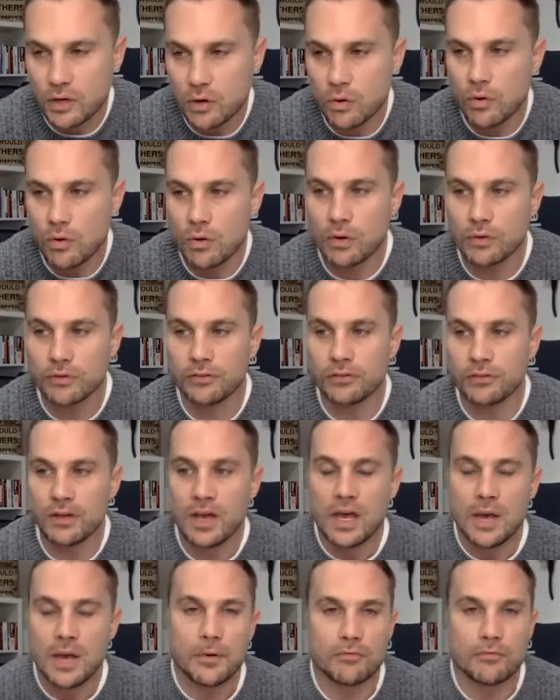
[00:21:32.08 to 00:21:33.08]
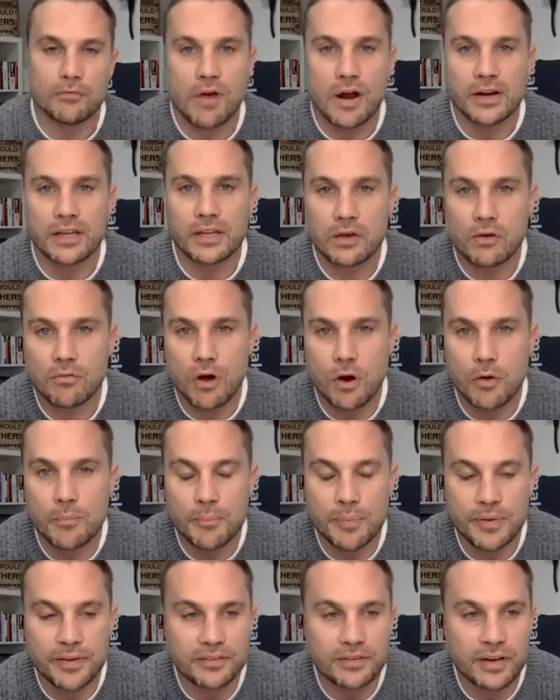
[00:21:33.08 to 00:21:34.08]
course, but running your own
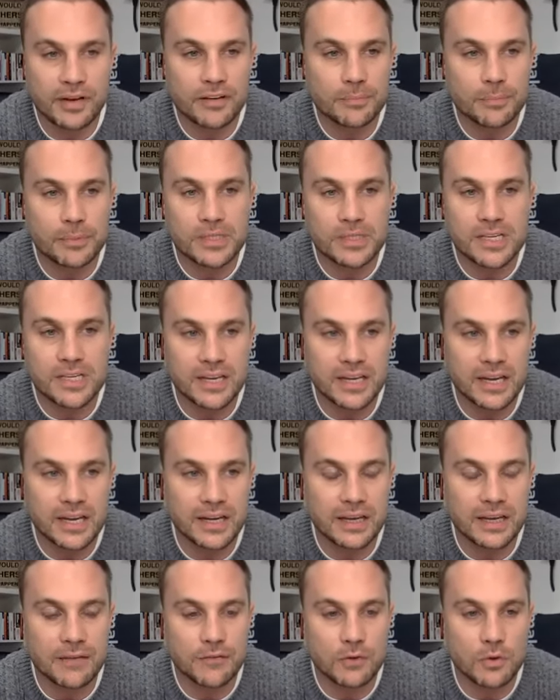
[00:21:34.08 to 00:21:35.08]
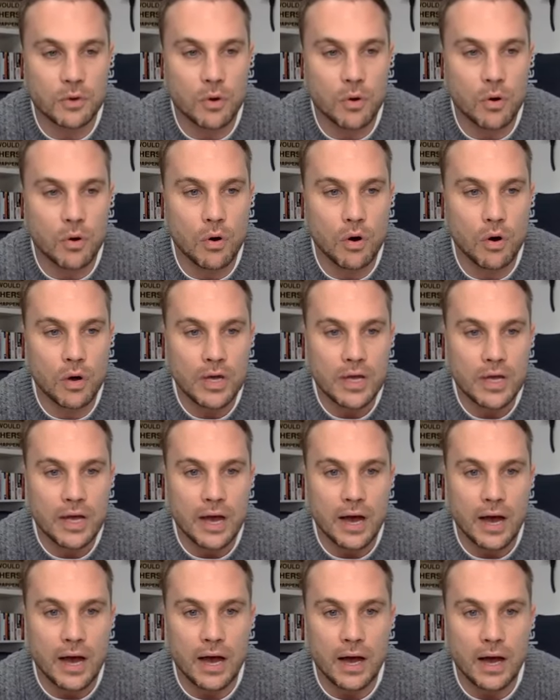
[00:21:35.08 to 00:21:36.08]
business, particularly if you're
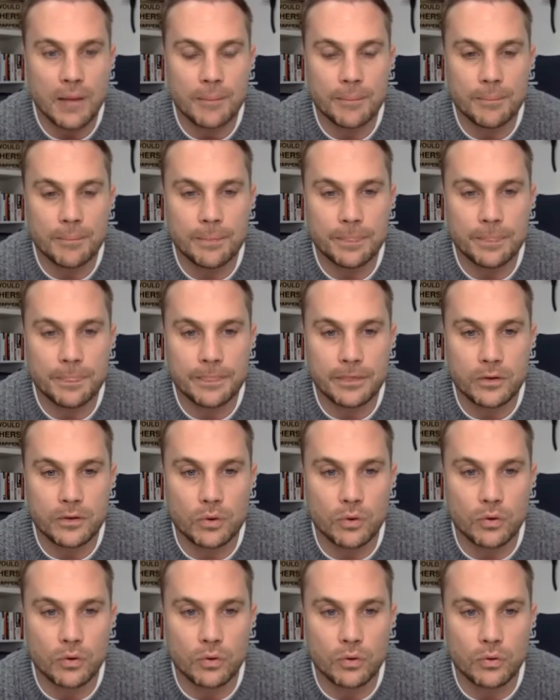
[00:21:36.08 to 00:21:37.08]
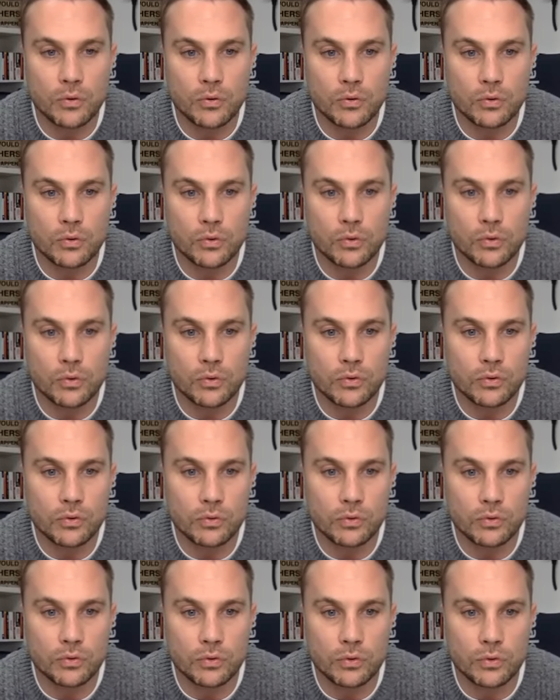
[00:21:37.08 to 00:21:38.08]

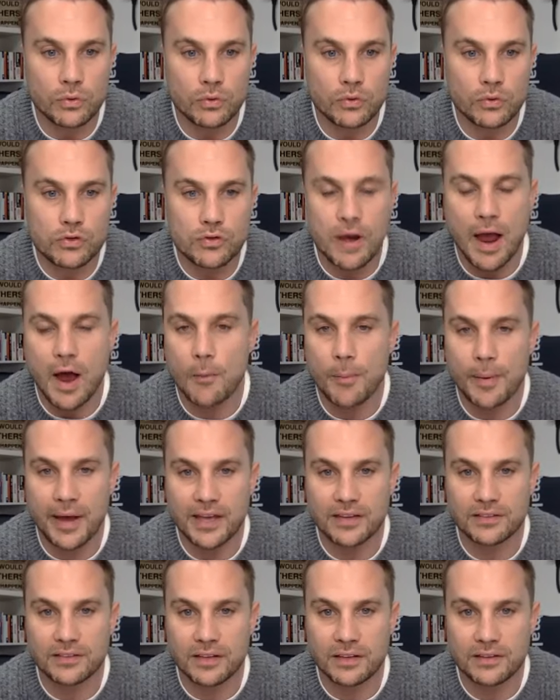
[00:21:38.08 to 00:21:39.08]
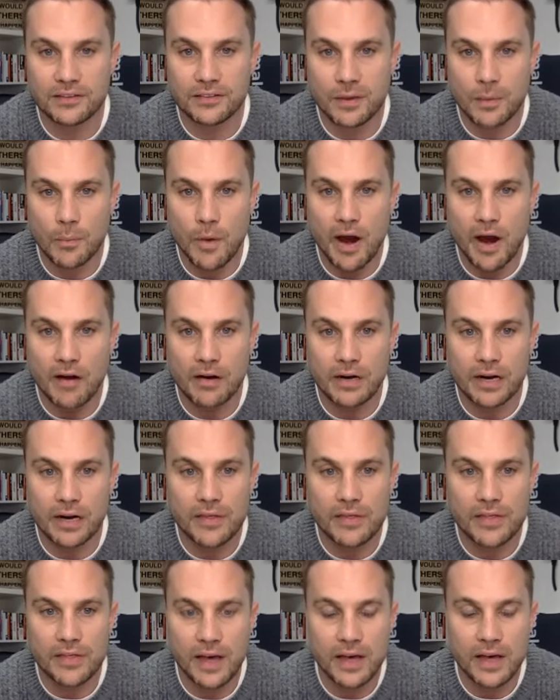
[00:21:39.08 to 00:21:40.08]
you're trailblazing in some way or
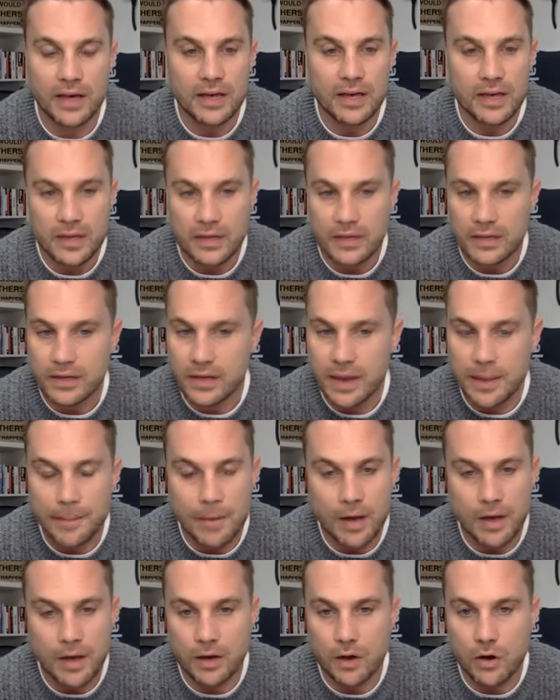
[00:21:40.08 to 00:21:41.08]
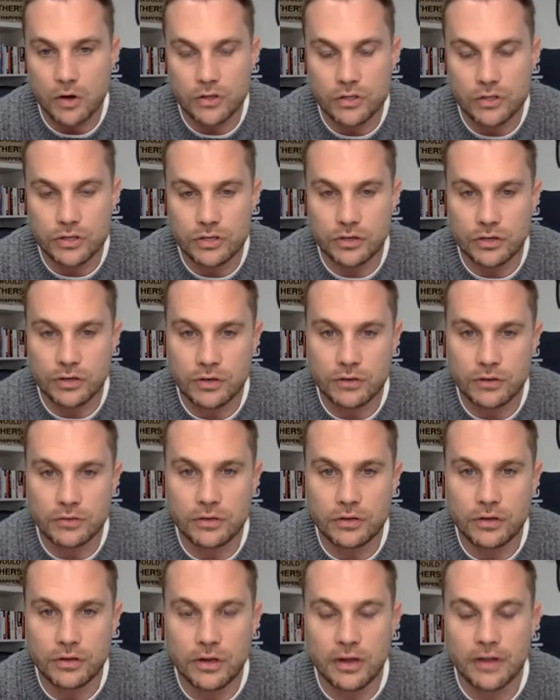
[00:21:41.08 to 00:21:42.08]
another, yeah, my gosh, do
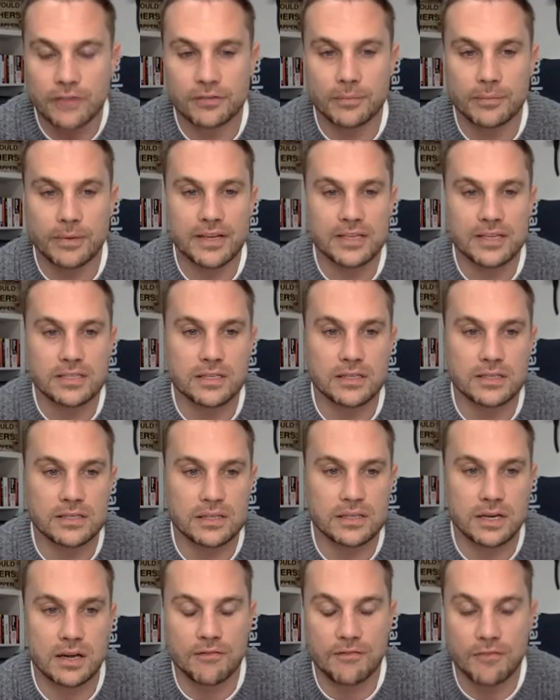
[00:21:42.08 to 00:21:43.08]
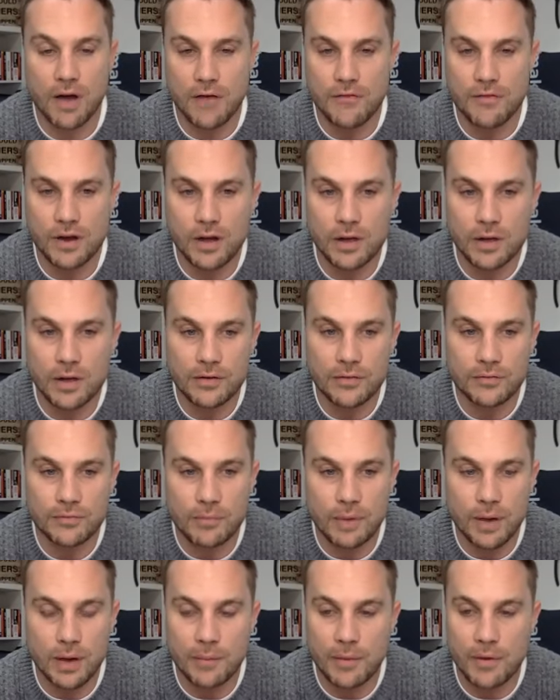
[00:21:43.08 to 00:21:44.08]
you learn some lessons? And I've learned
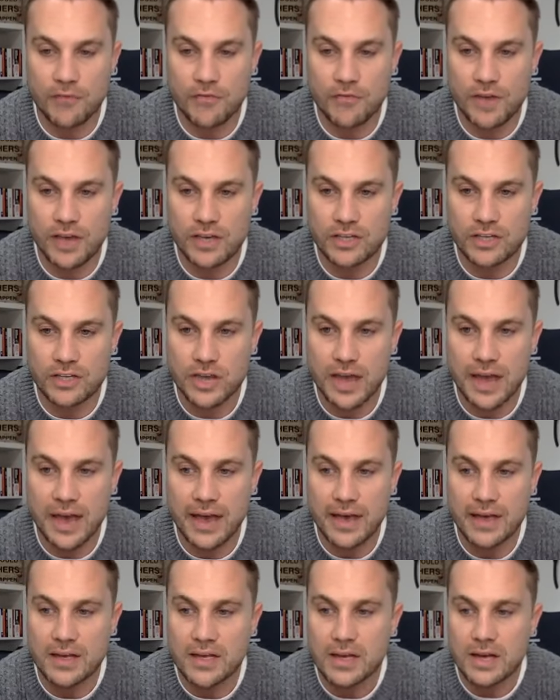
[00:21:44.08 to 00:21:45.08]
my fair share.